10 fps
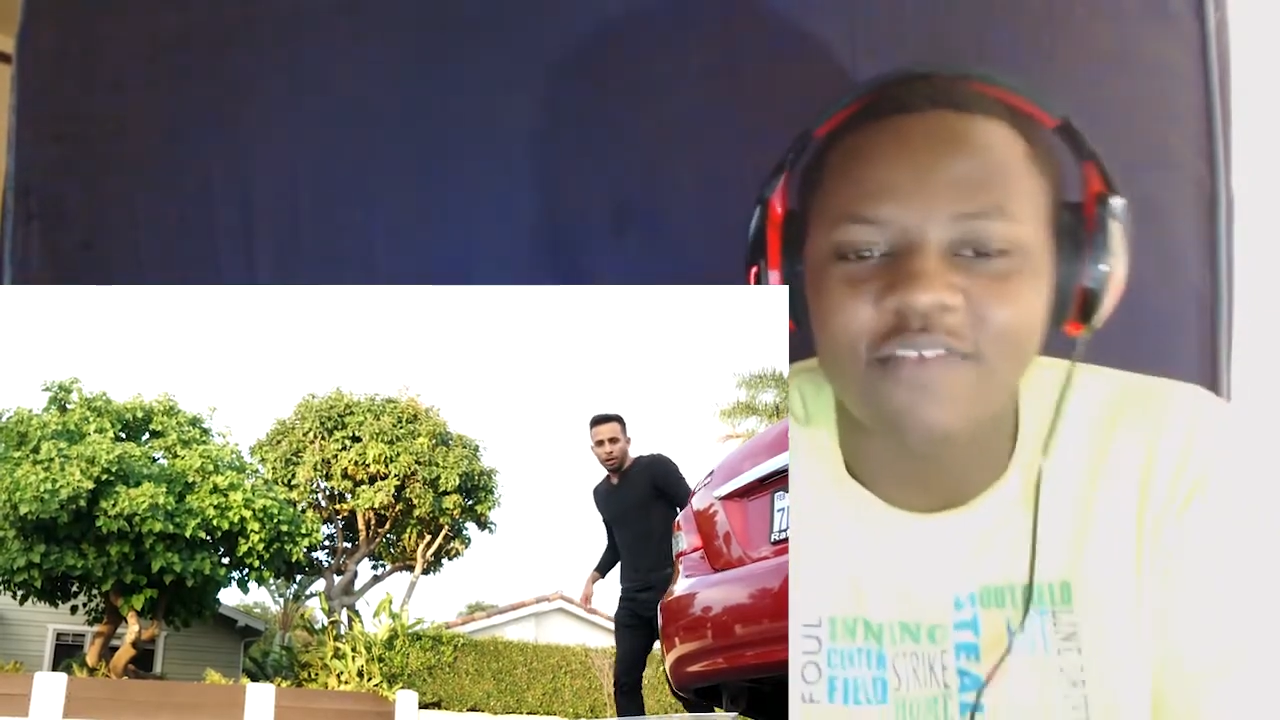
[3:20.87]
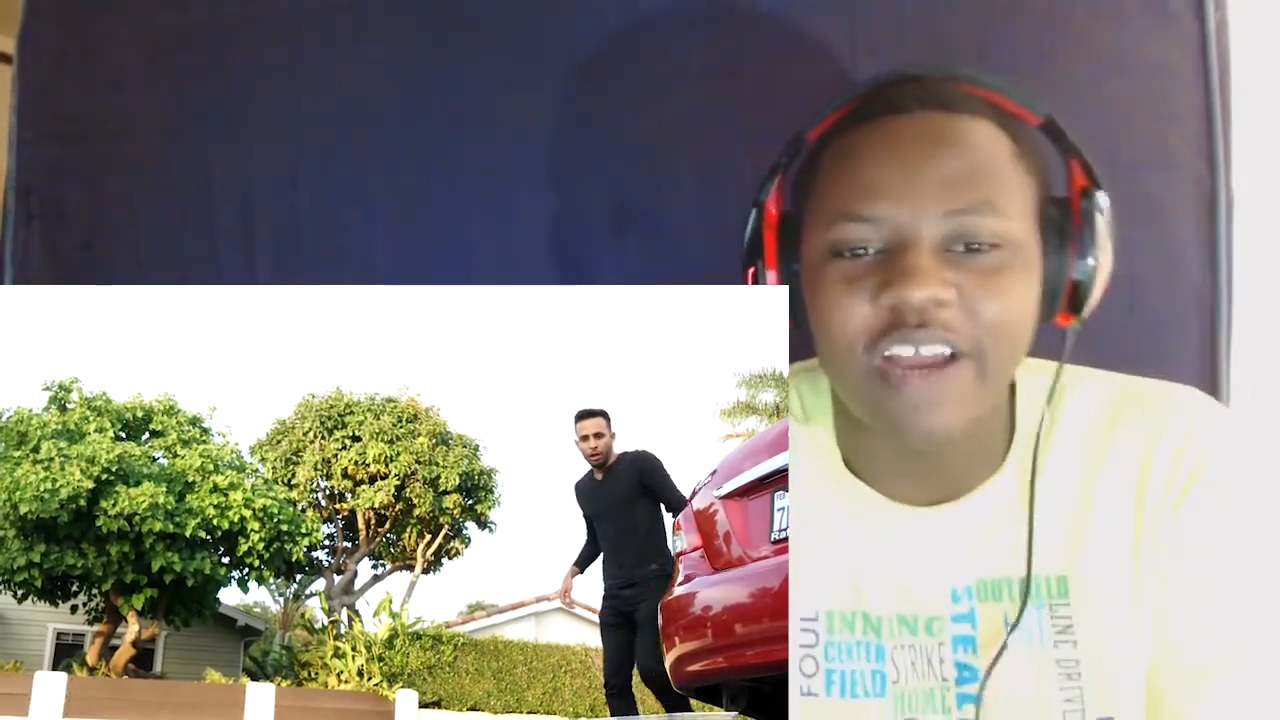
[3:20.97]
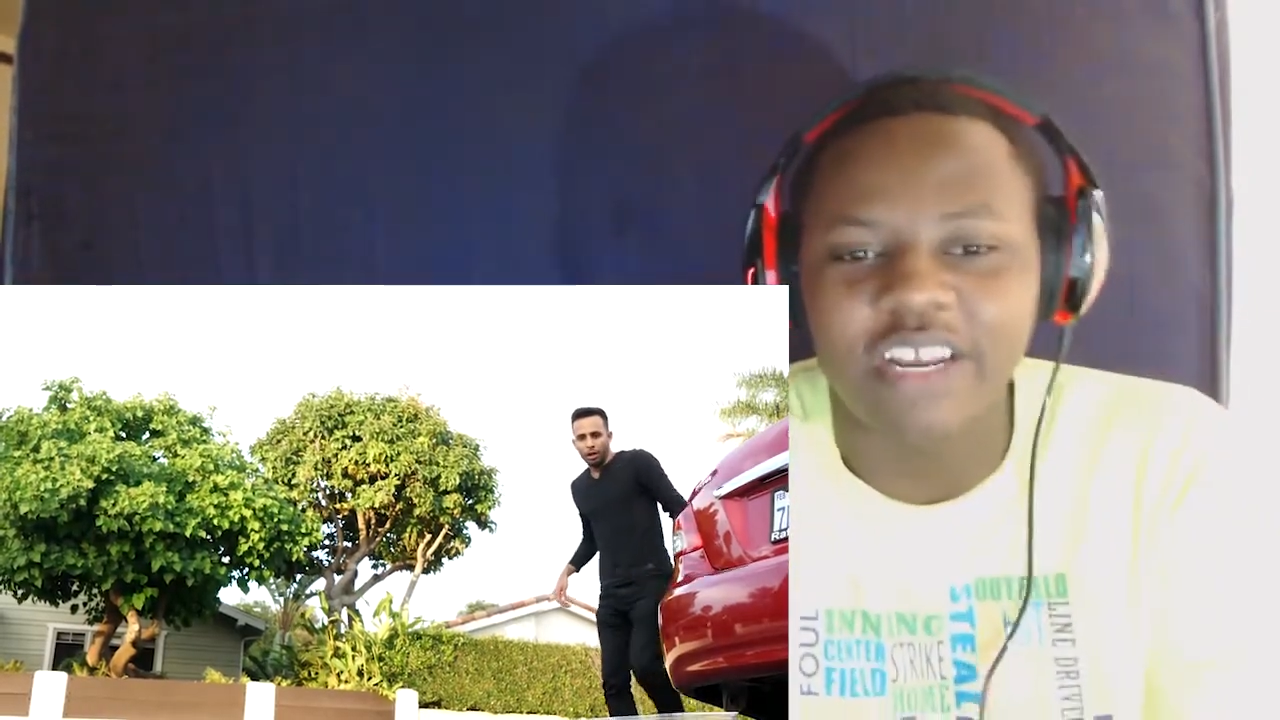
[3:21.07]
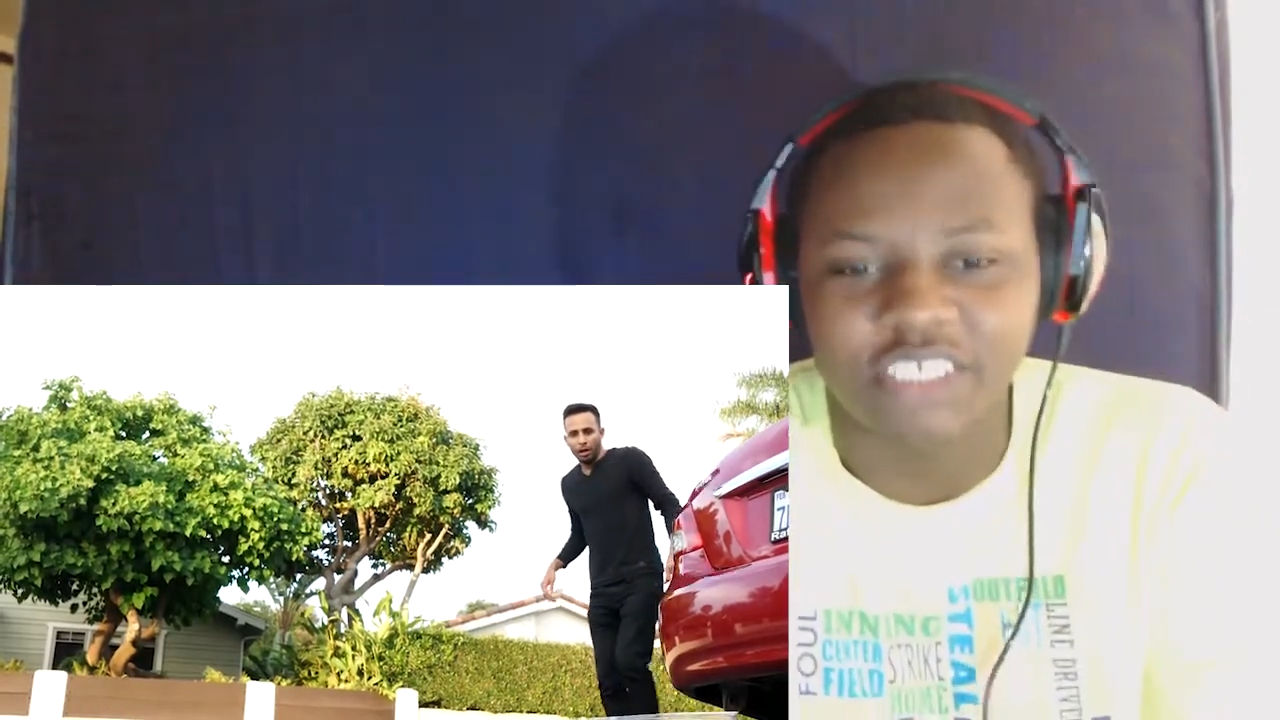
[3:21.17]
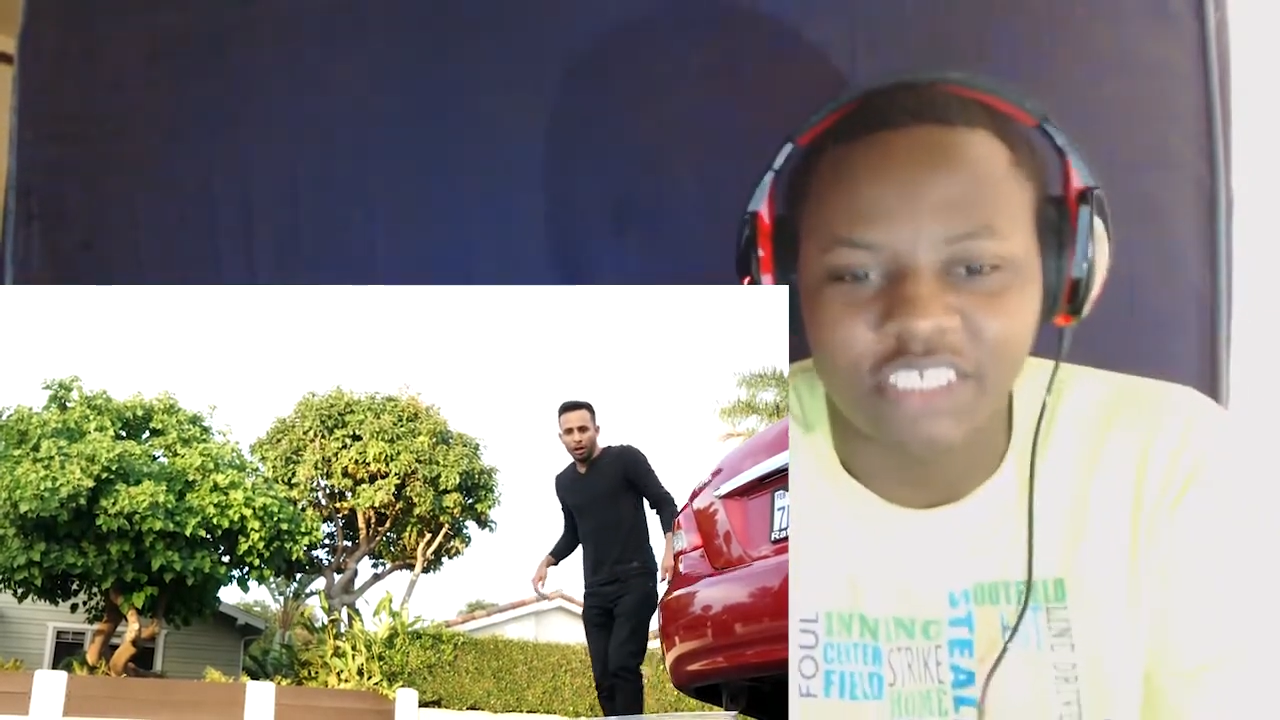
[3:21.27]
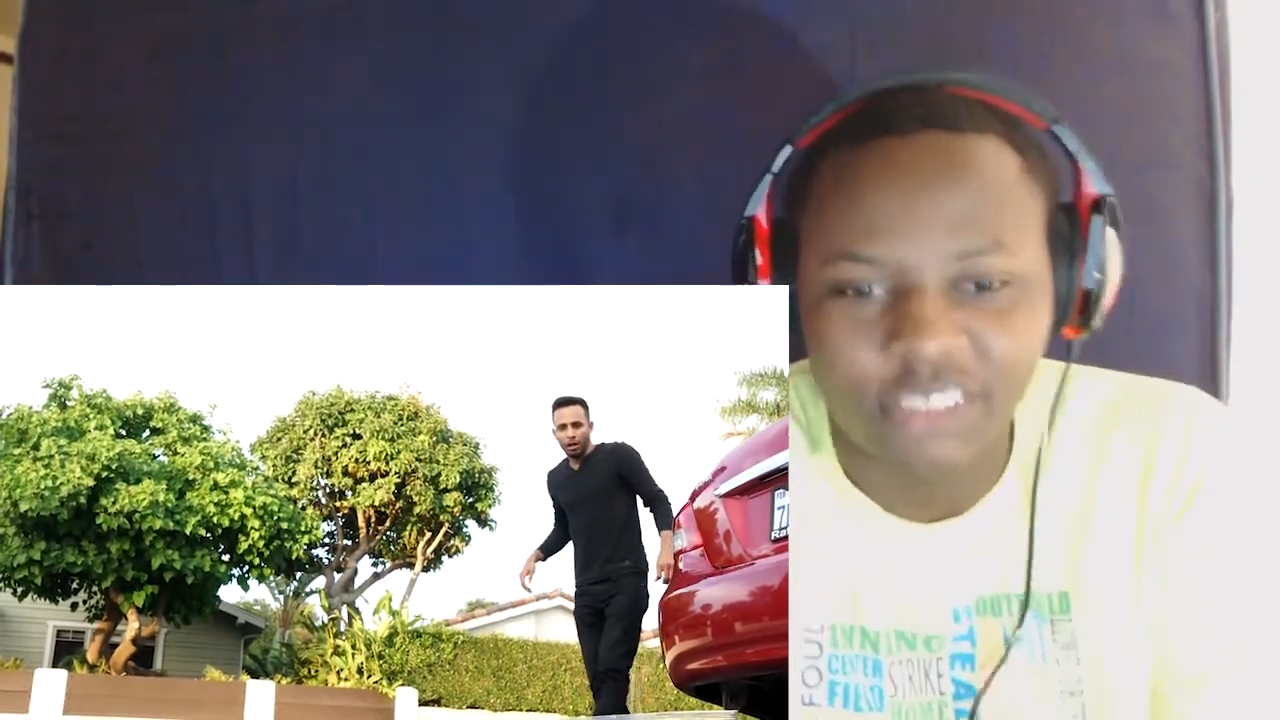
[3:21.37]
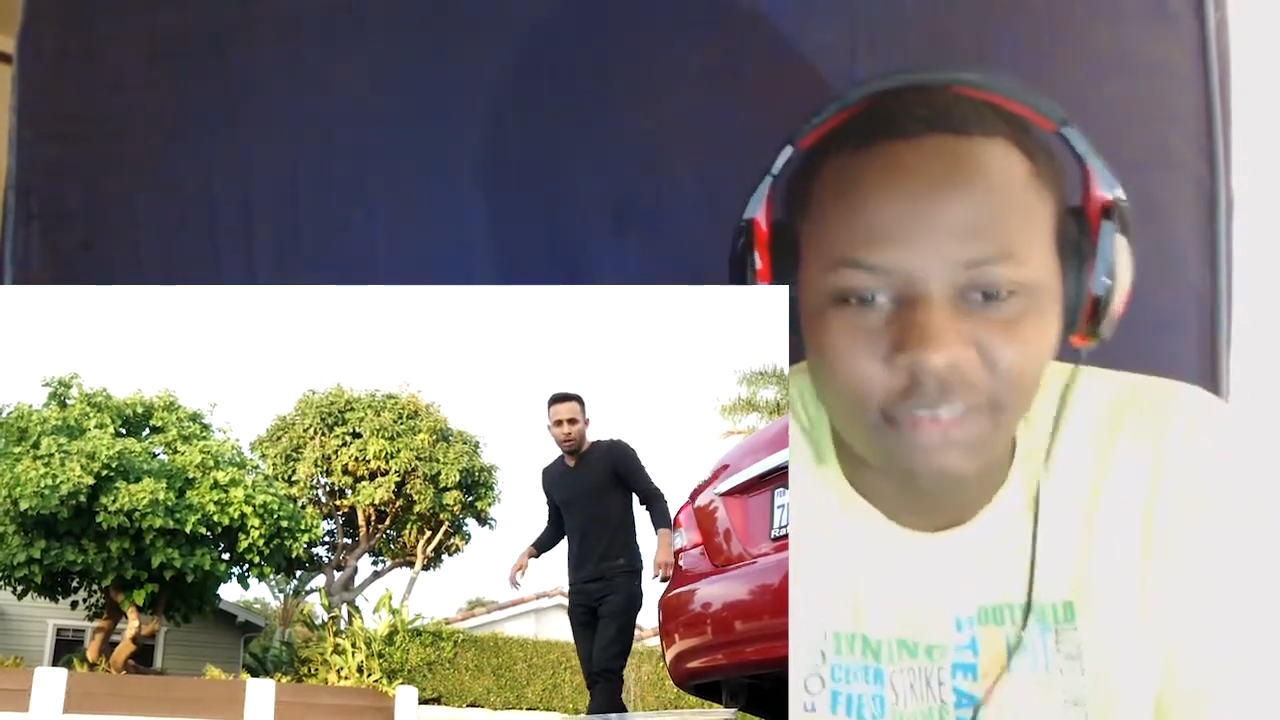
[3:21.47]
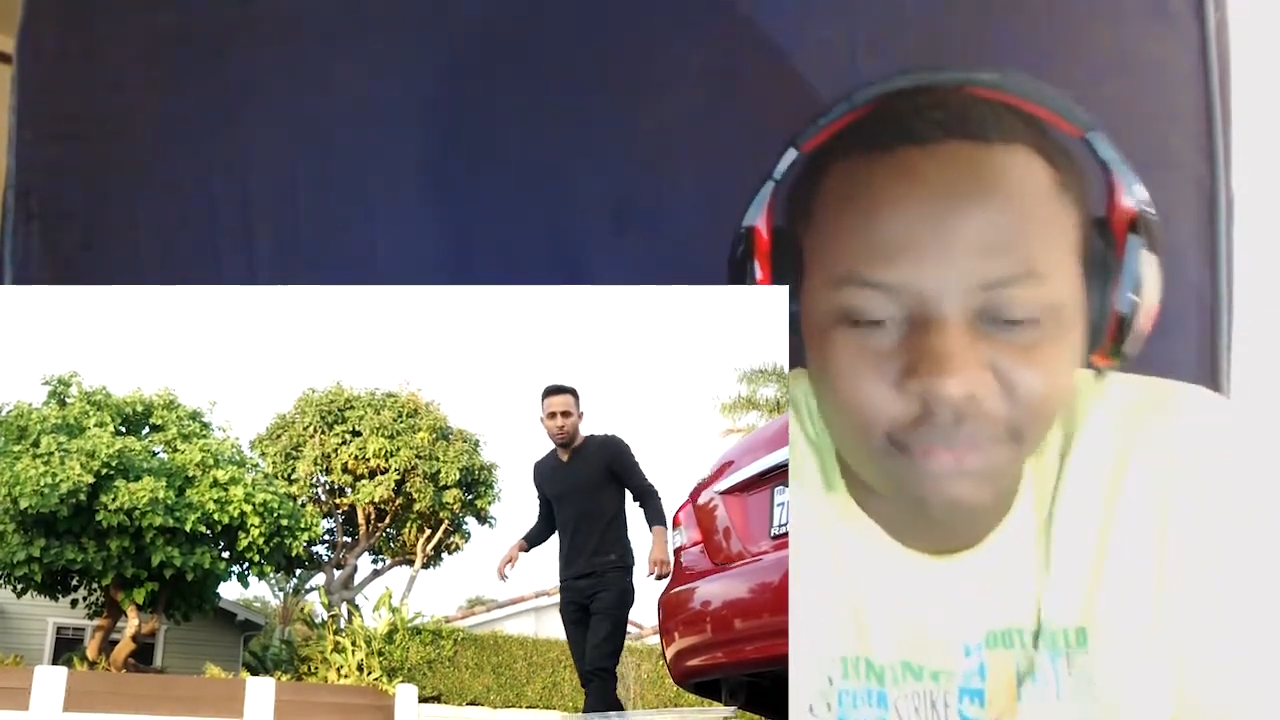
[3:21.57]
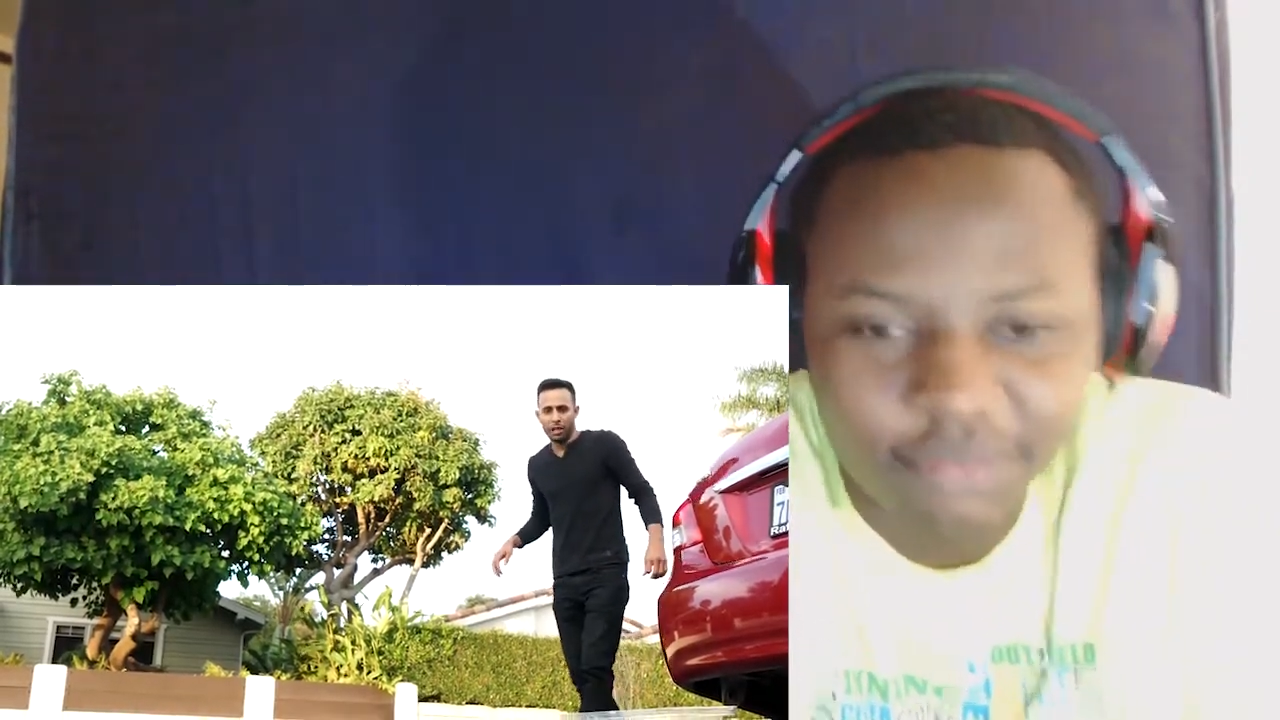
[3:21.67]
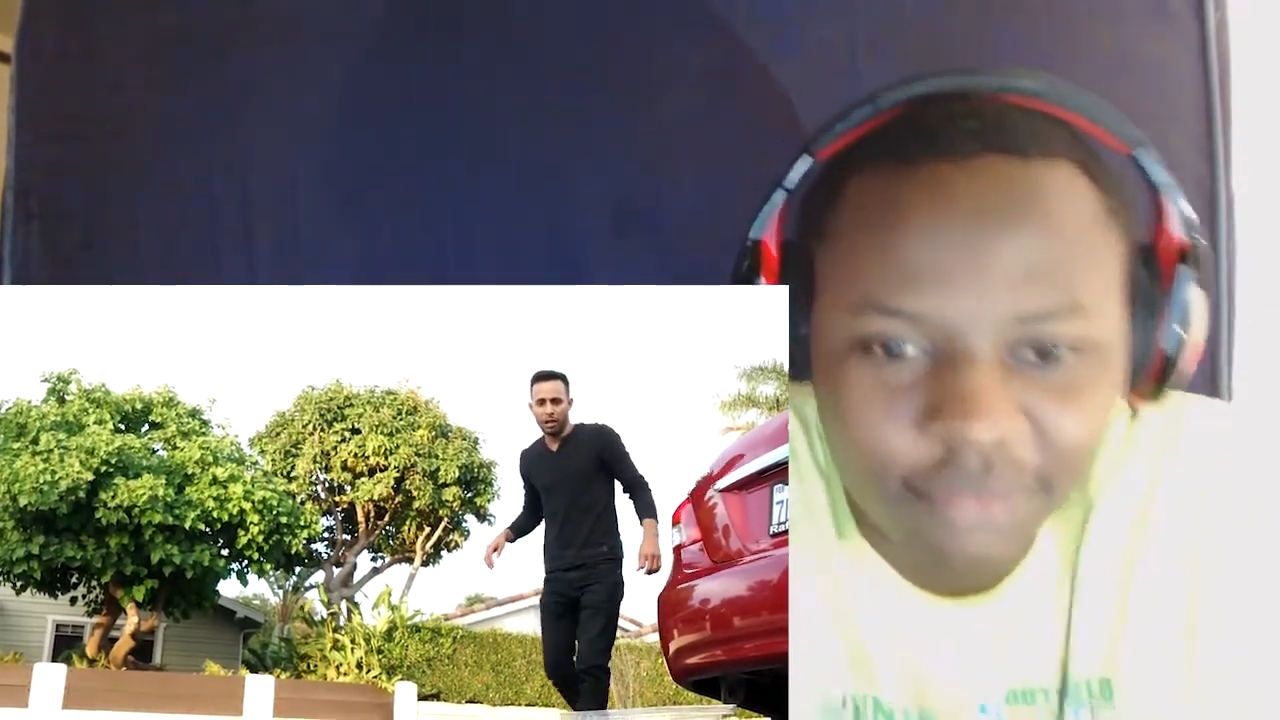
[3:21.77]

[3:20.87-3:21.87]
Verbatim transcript: vanished.